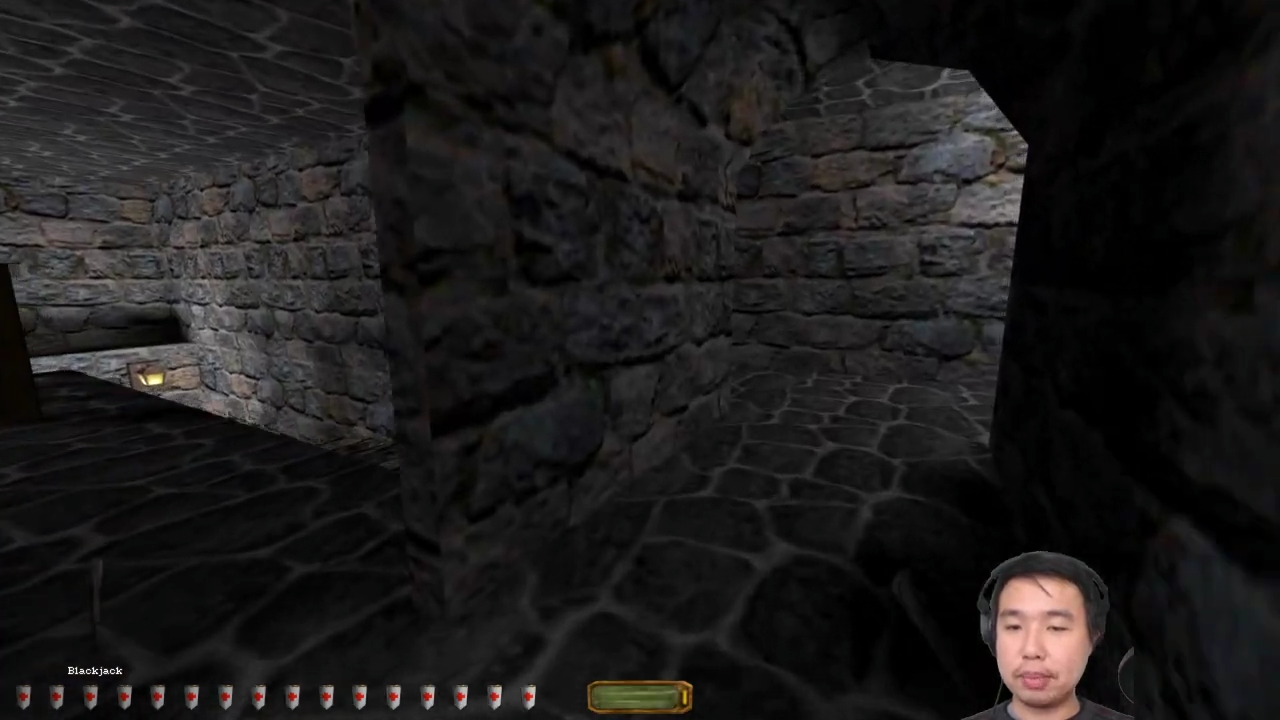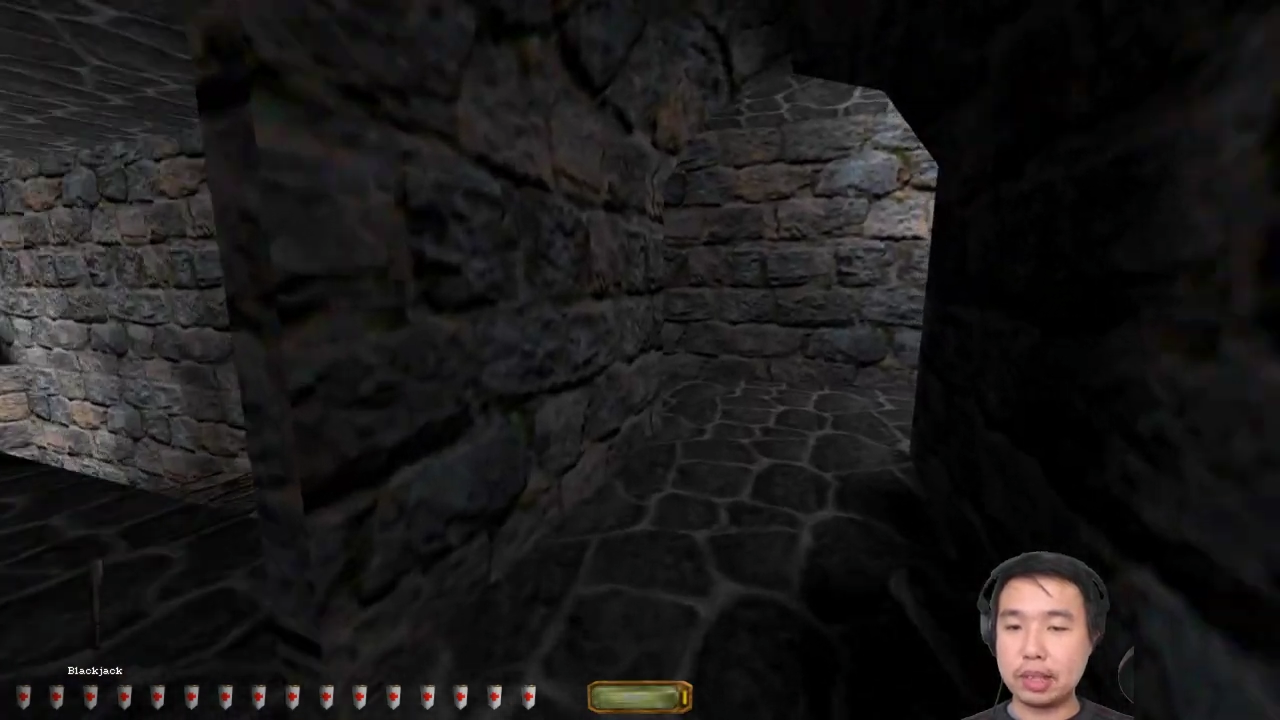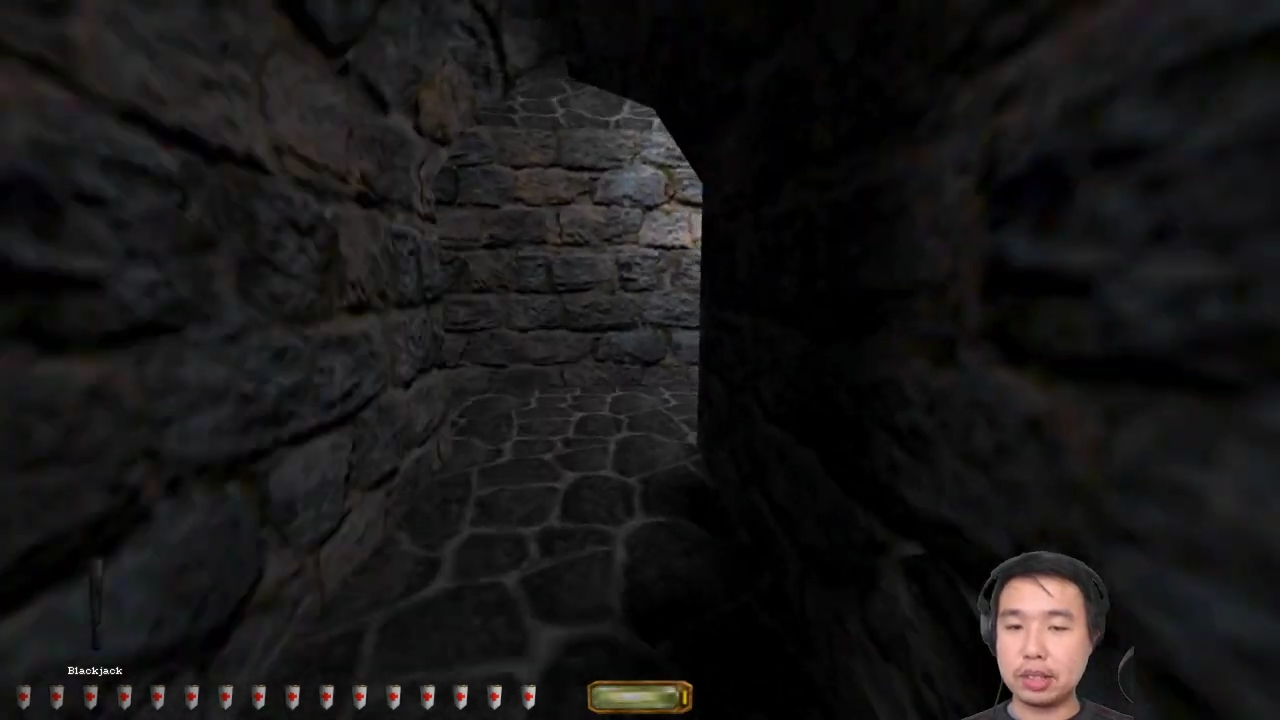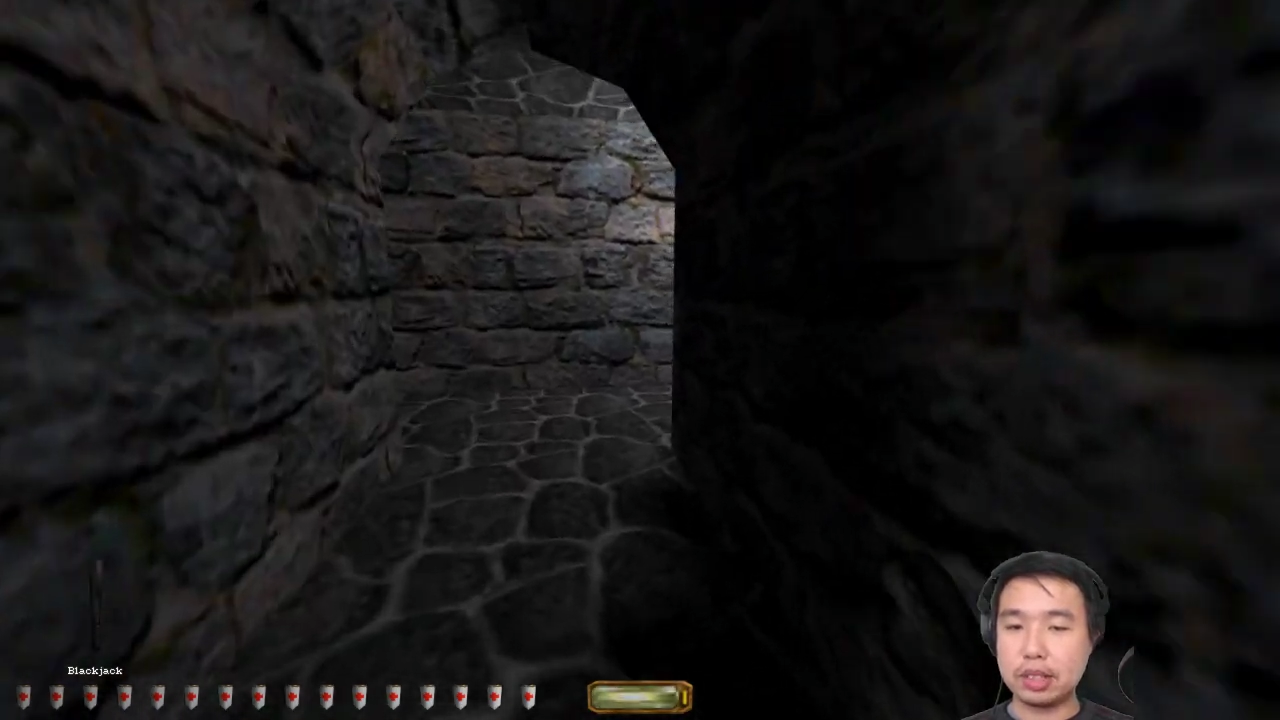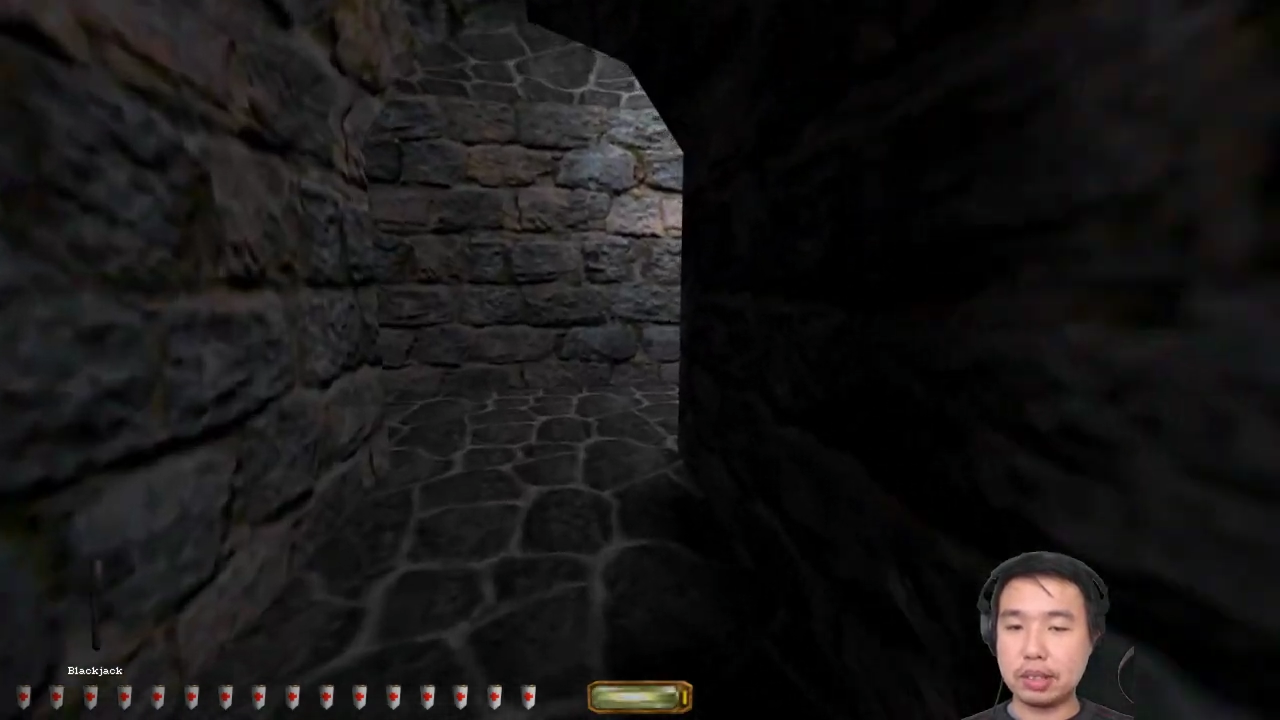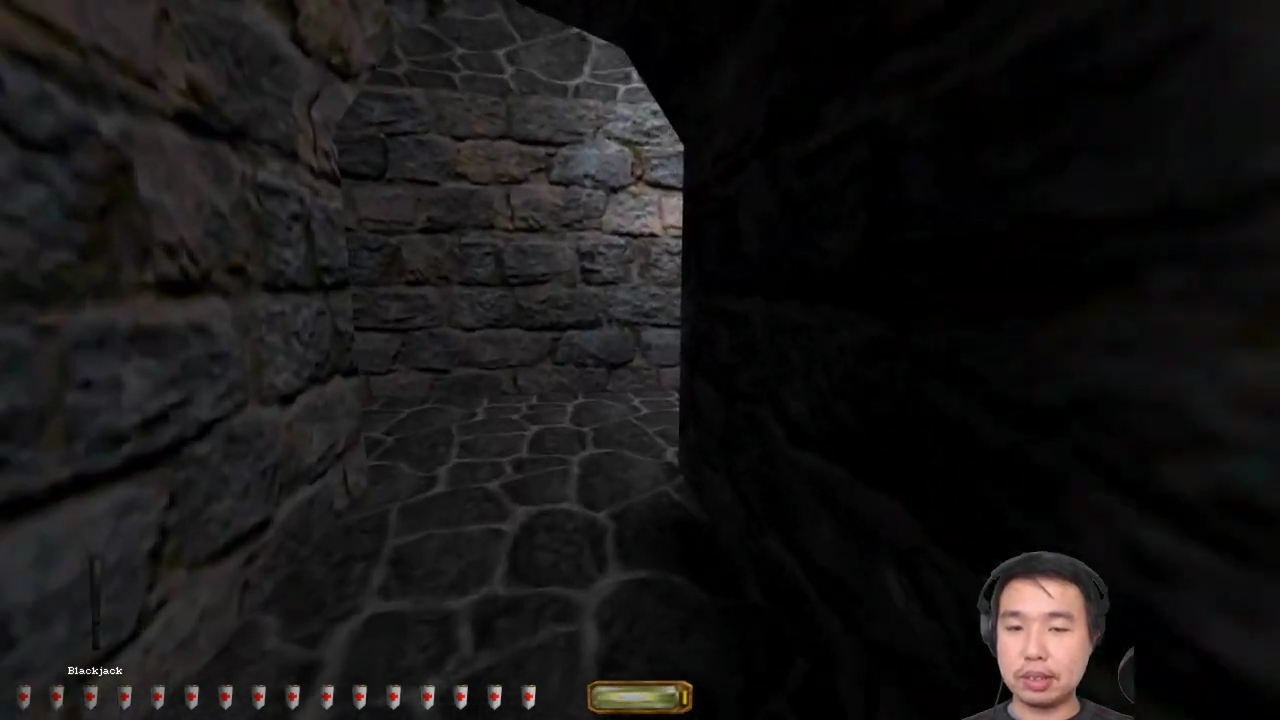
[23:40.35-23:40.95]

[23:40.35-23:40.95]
Maybe I should go